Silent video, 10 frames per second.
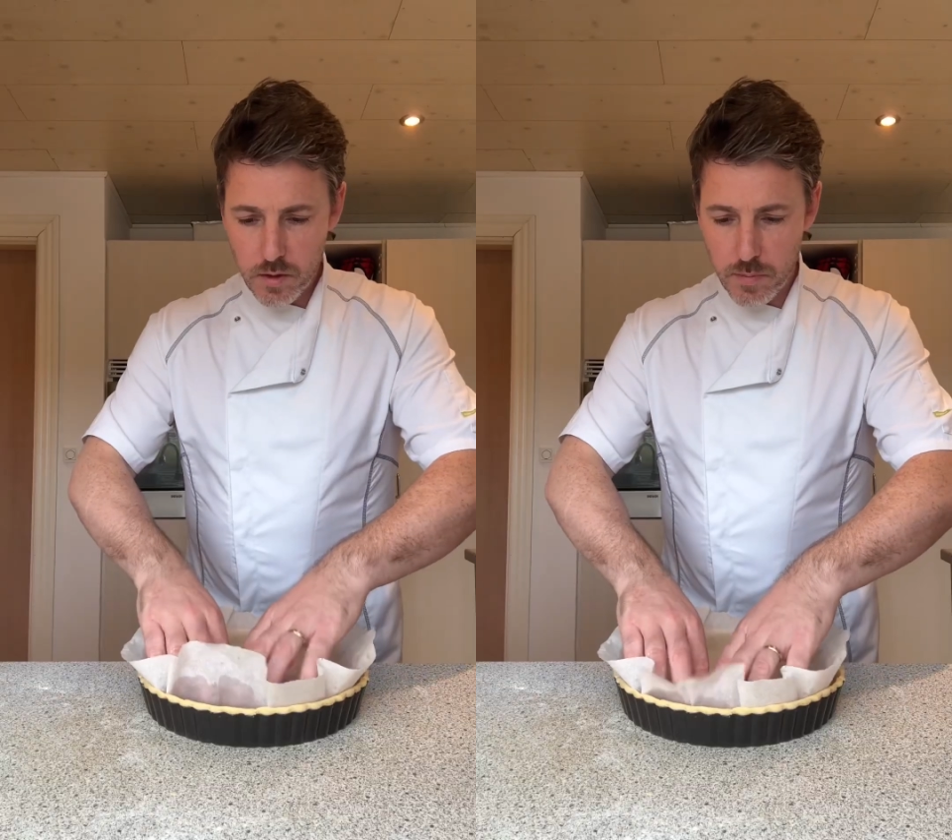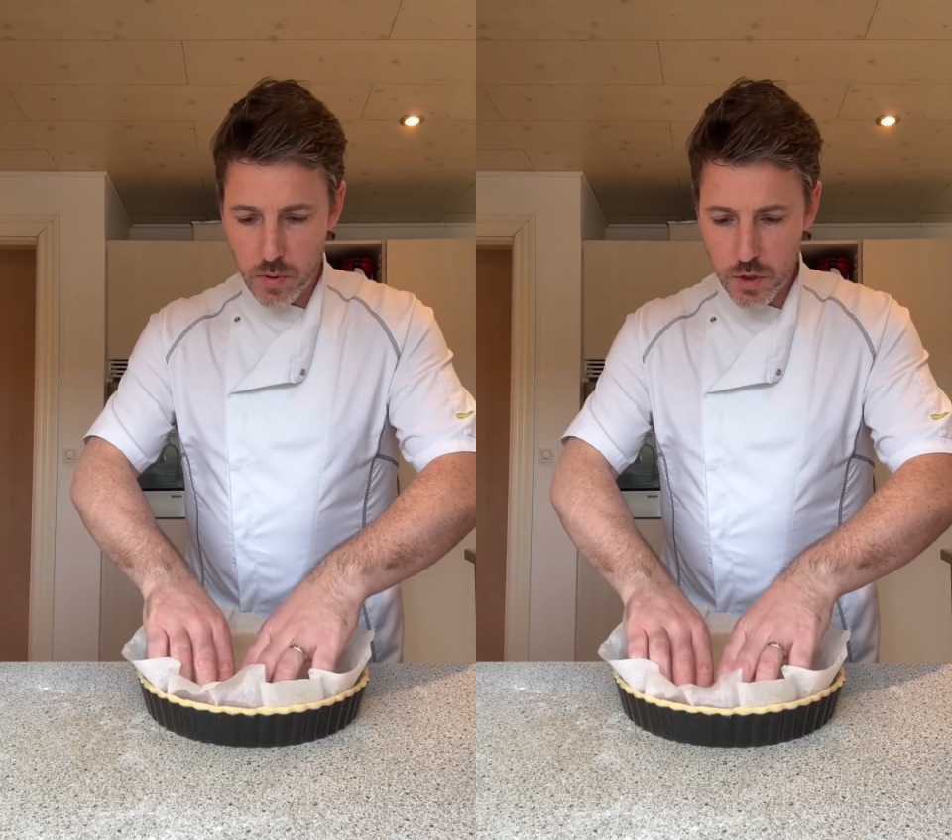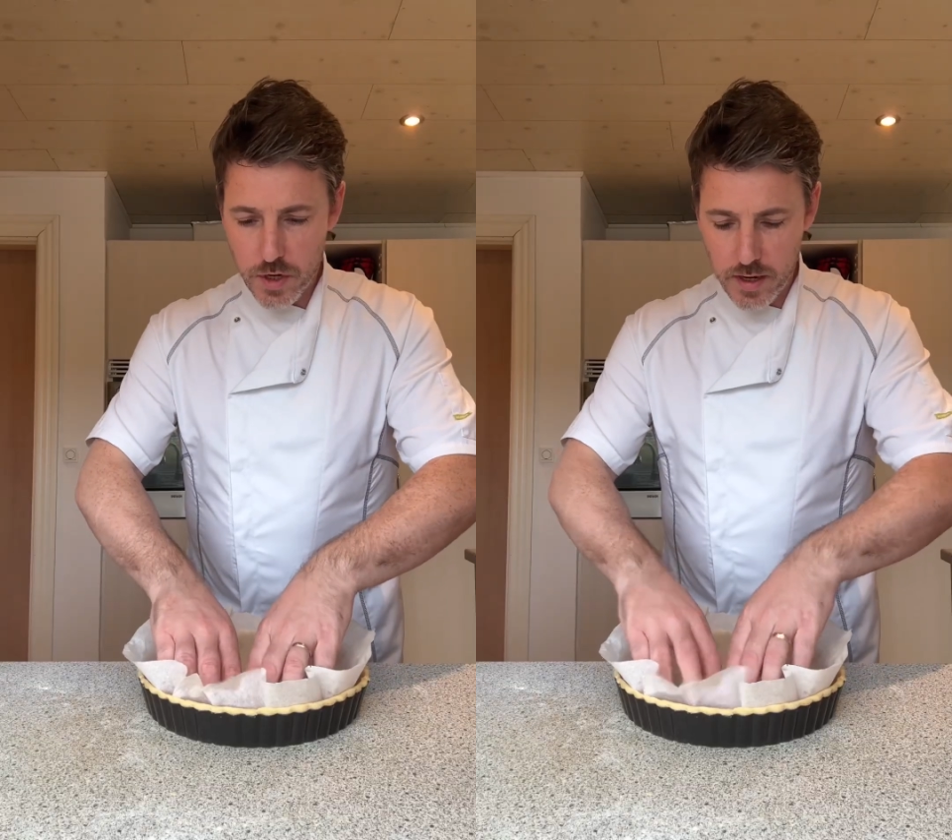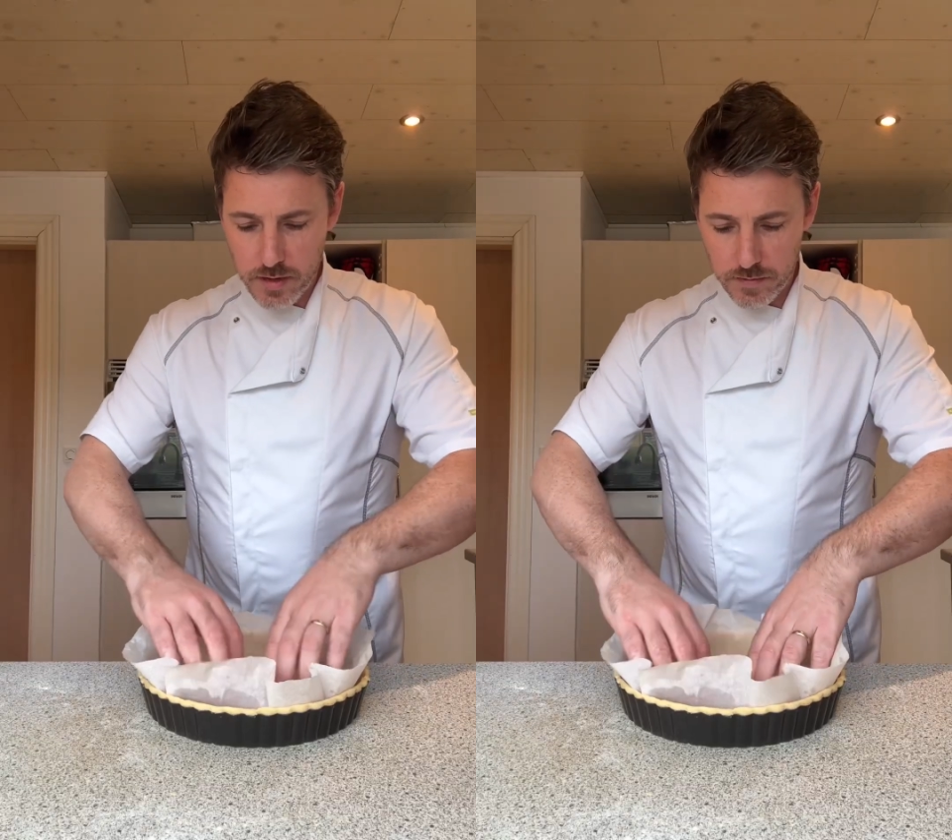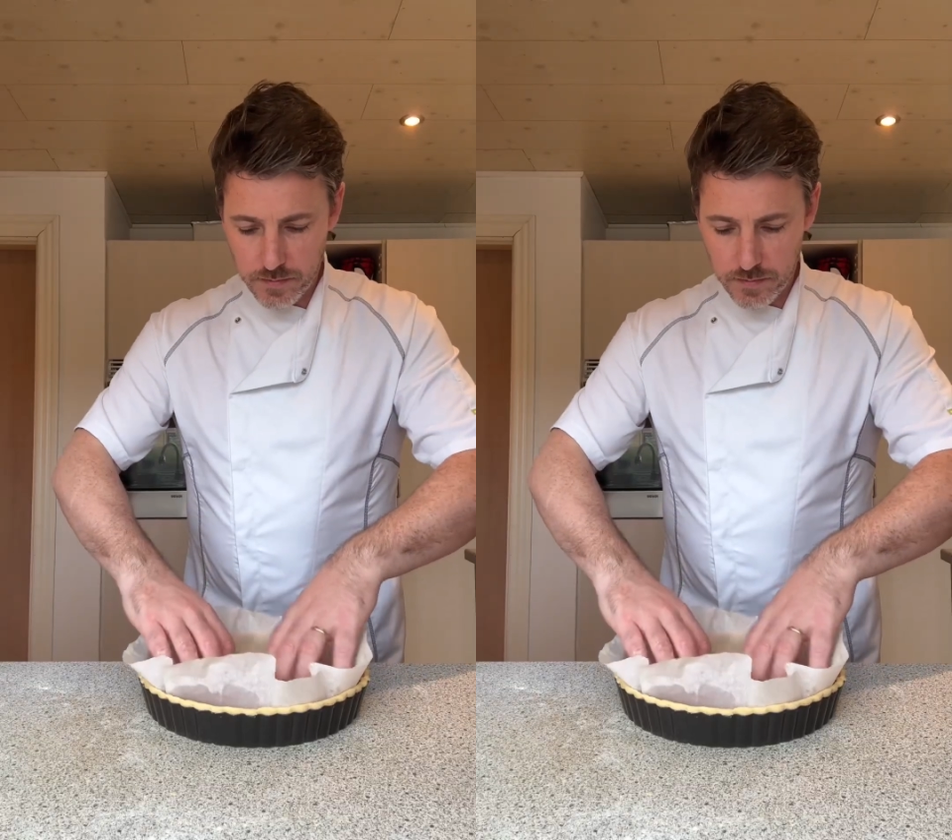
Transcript: Push it in.